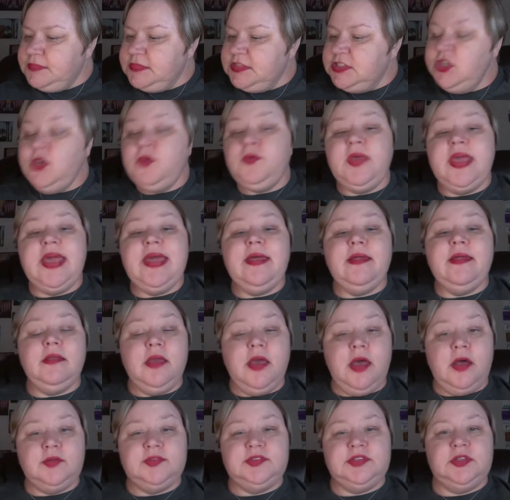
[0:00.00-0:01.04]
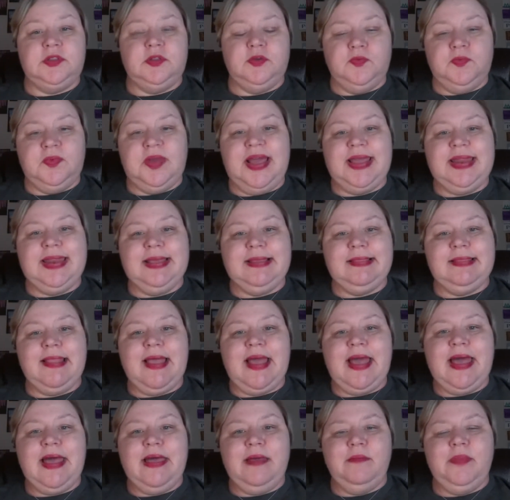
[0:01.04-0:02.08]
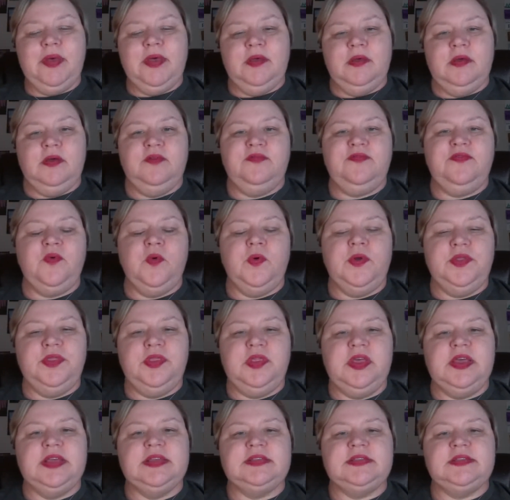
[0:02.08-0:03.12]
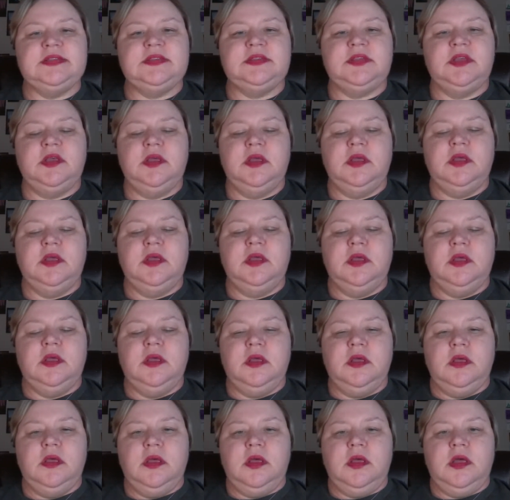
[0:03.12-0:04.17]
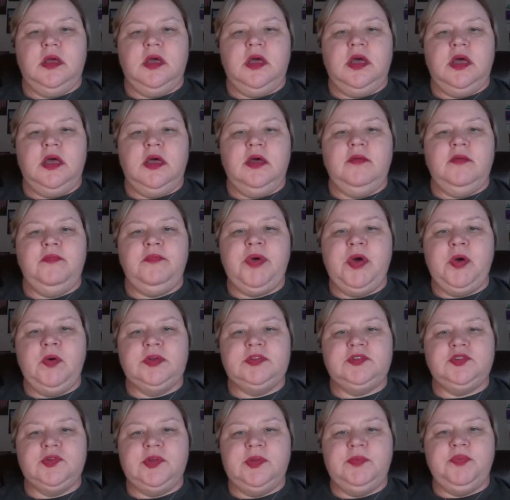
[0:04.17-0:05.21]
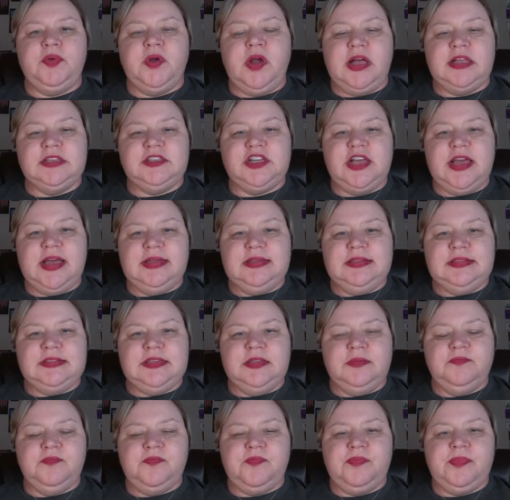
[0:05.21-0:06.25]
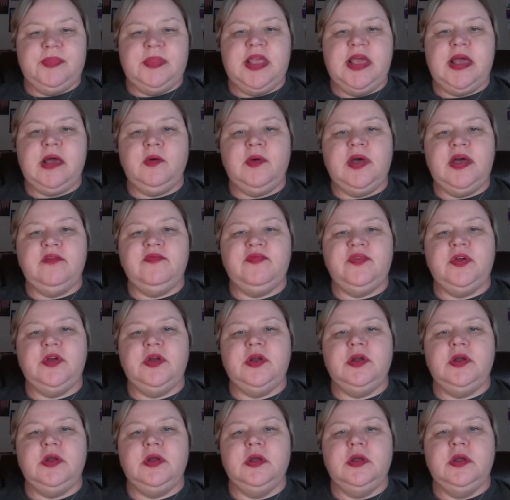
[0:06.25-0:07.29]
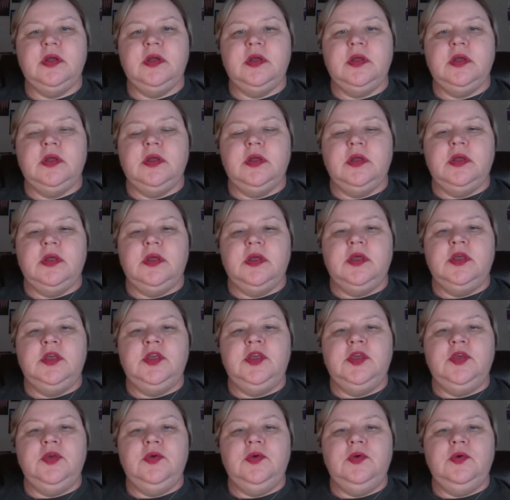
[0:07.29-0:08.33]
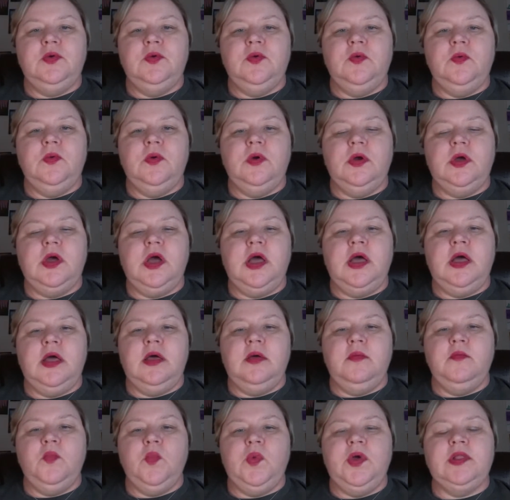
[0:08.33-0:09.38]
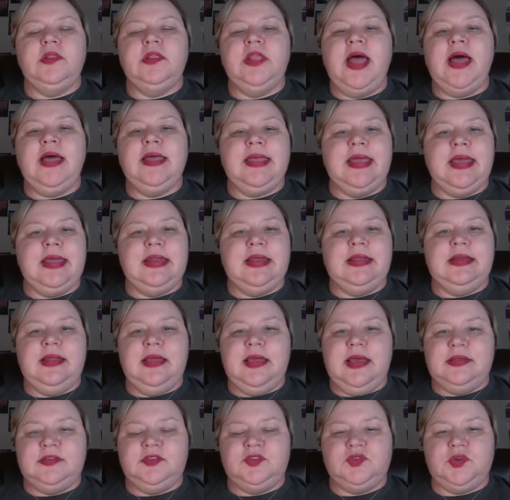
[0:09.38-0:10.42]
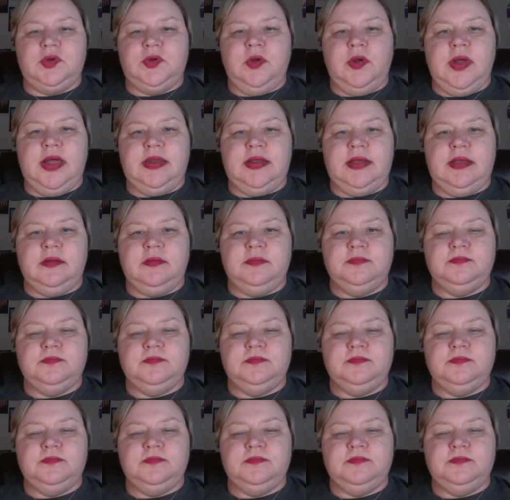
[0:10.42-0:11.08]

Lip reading: You can go to the writing lab for this poetry project. However, you will not get any extra credit.